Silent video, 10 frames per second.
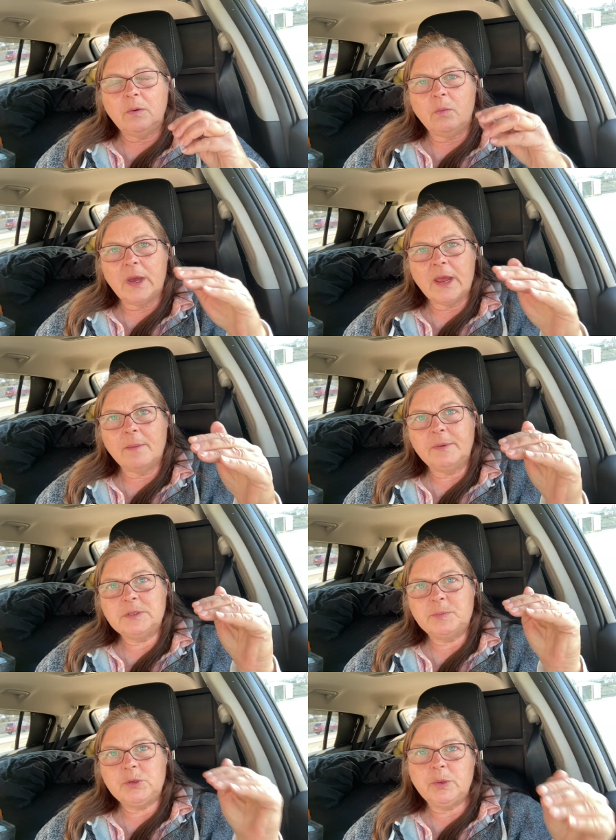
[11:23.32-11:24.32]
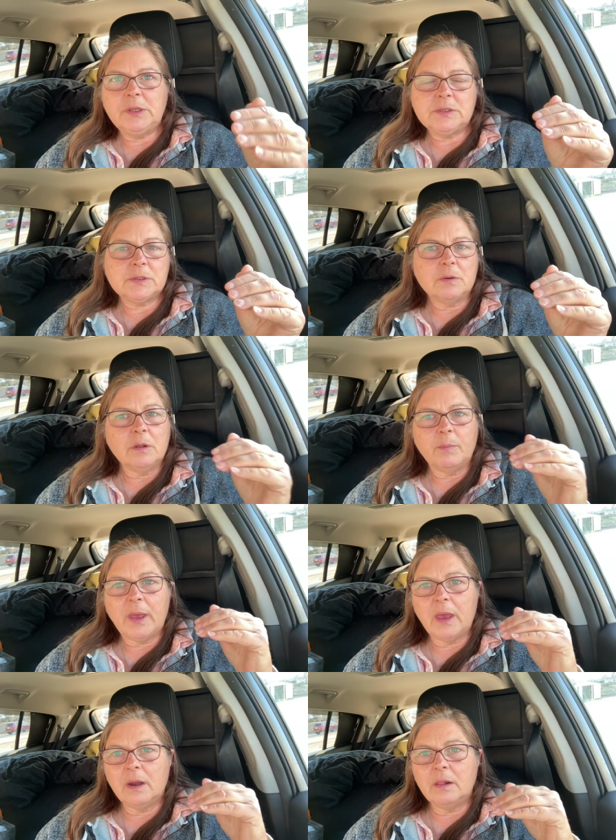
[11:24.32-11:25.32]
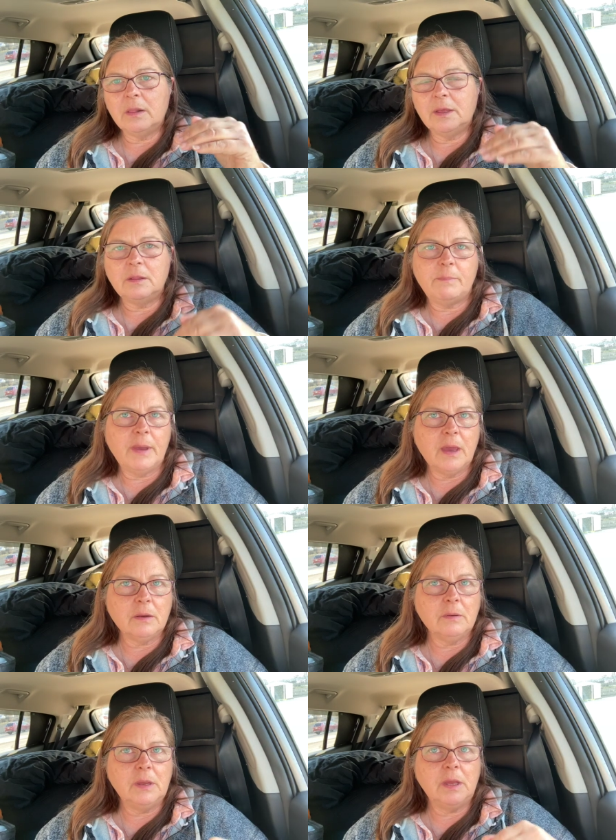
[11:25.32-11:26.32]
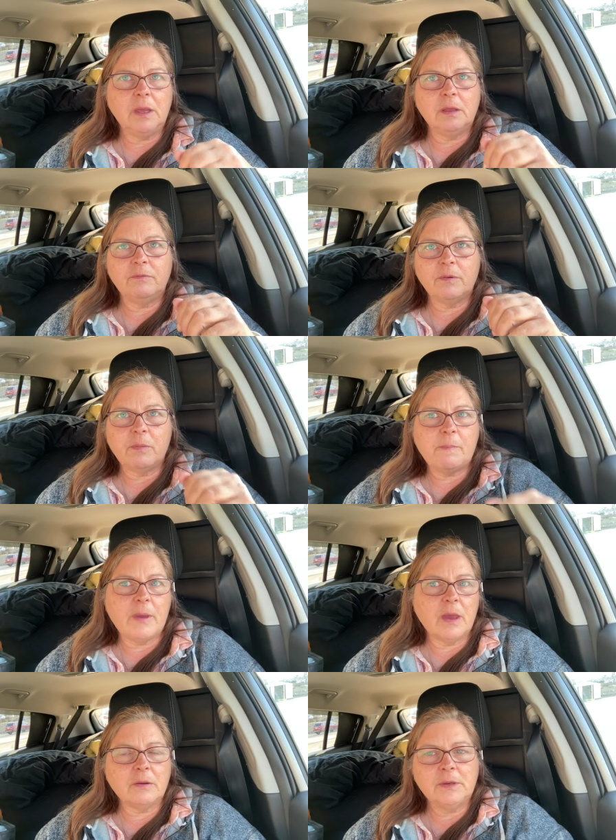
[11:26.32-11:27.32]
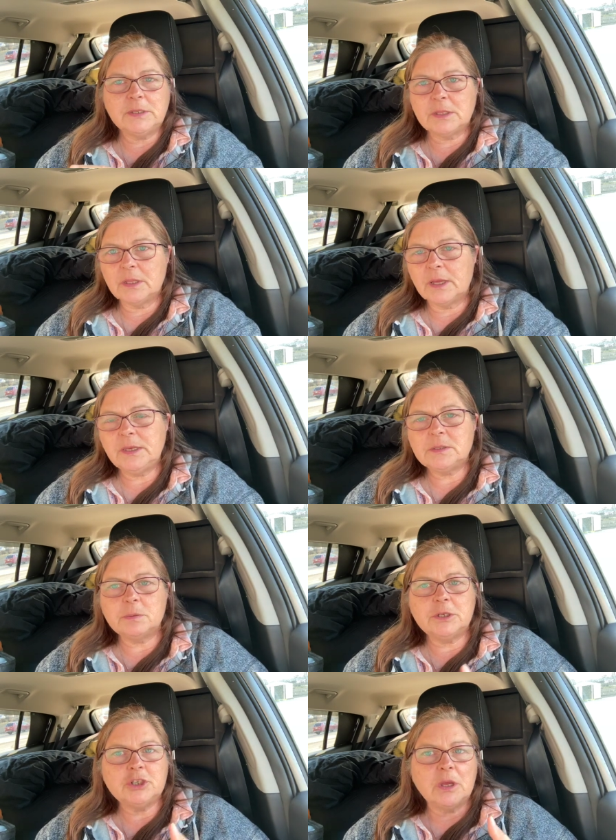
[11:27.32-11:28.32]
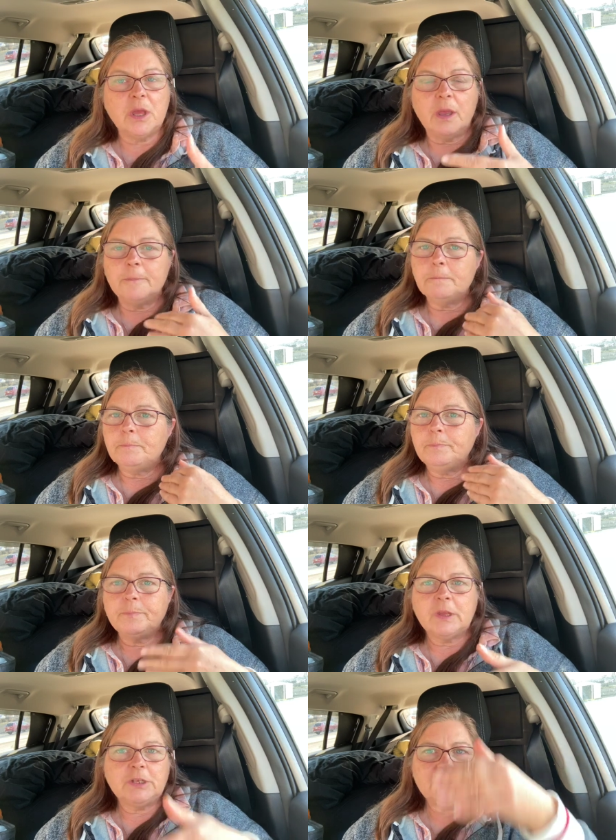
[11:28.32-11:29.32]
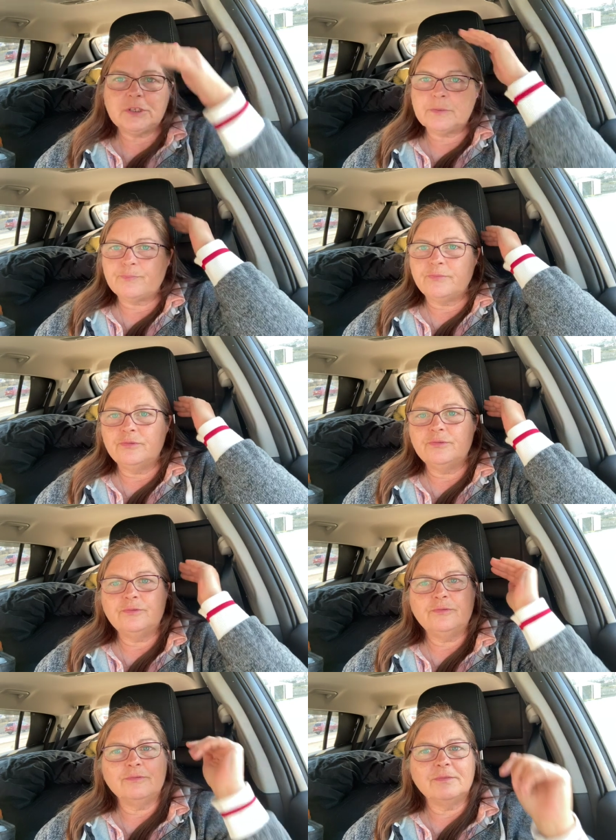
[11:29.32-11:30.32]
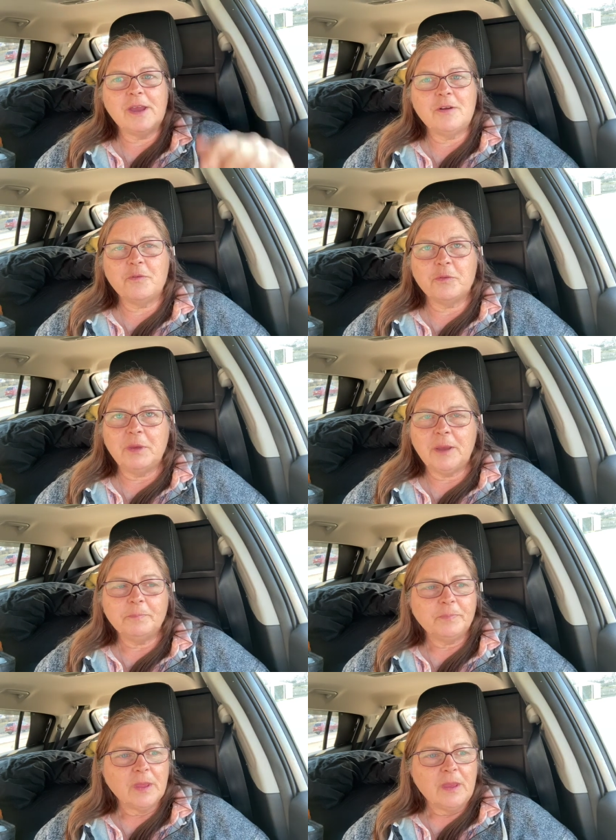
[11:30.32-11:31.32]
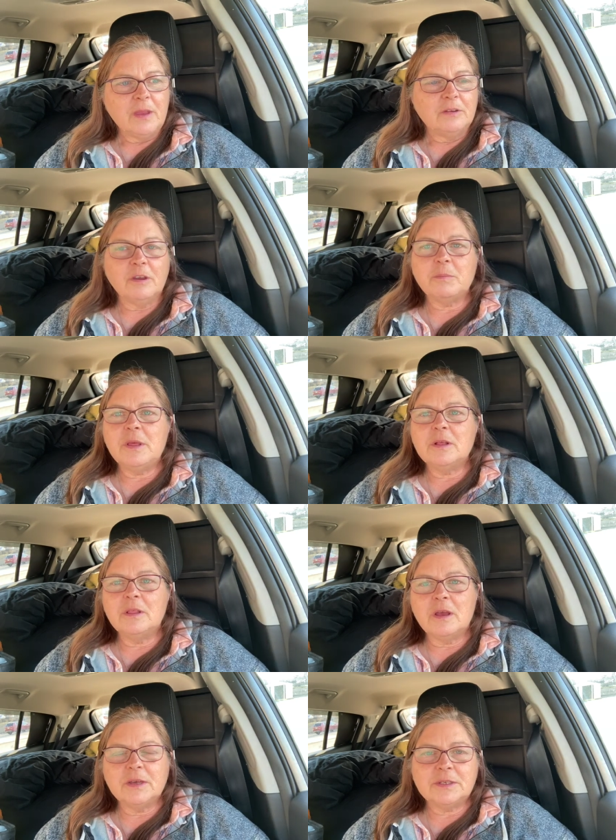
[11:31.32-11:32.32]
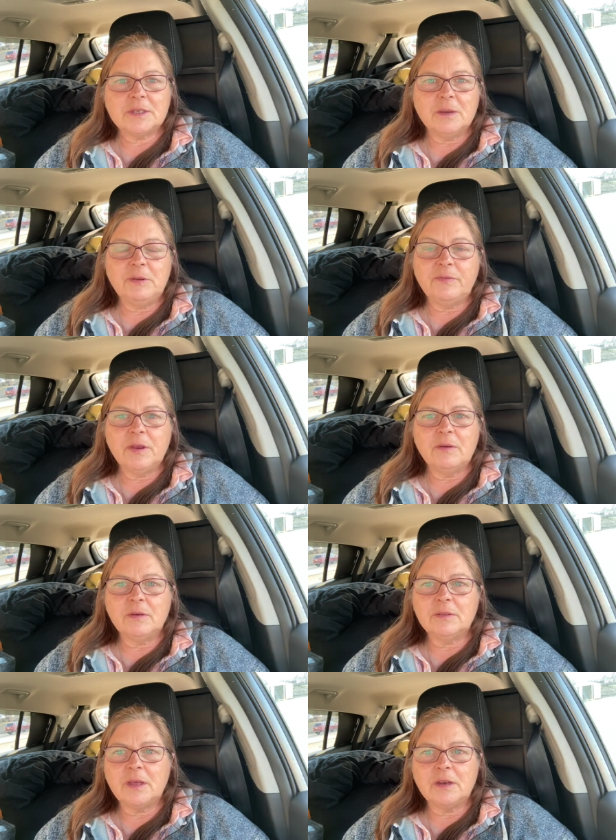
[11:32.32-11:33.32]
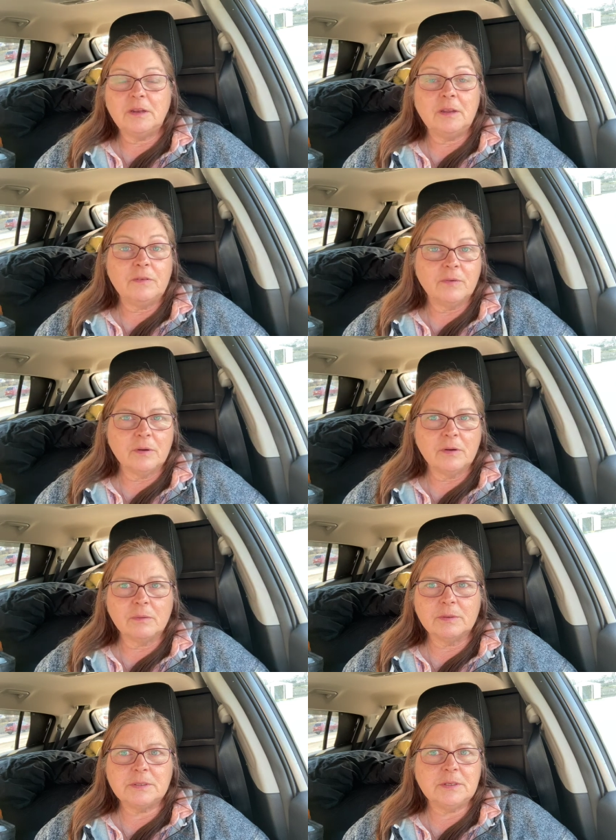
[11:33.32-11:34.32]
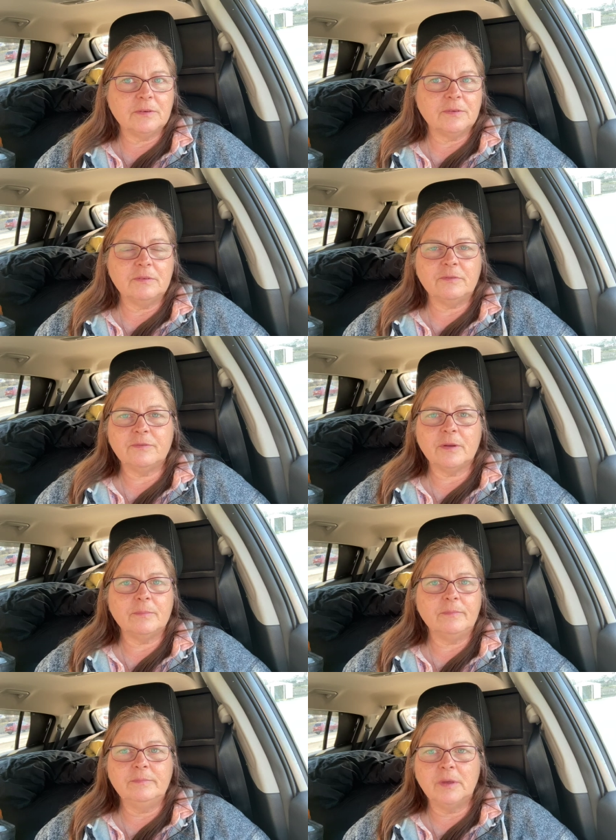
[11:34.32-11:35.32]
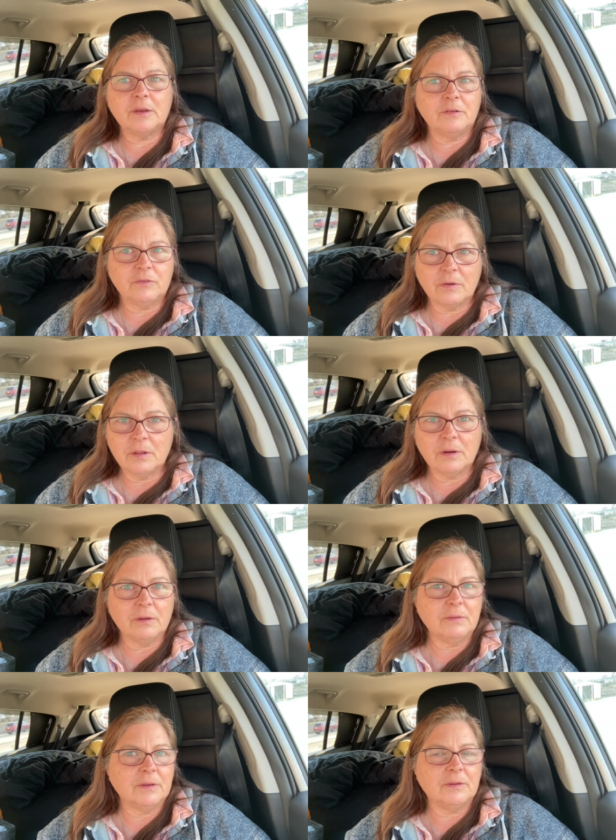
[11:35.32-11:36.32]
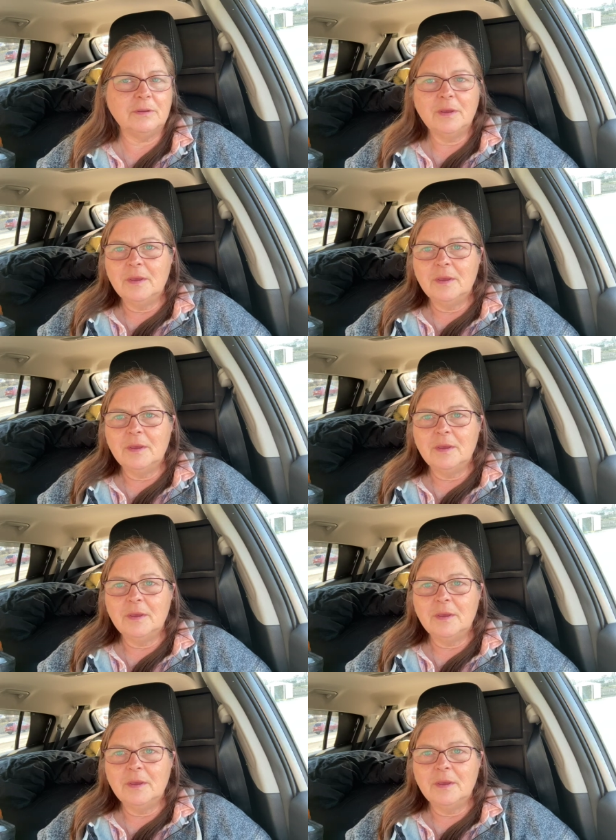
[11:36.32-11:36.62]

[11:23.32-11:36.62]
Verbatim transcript: what happens between the solar panel and the battery and from the battery to the light switch, it just right over me. Took me the longest time to figure out that an inverter was different from the controller and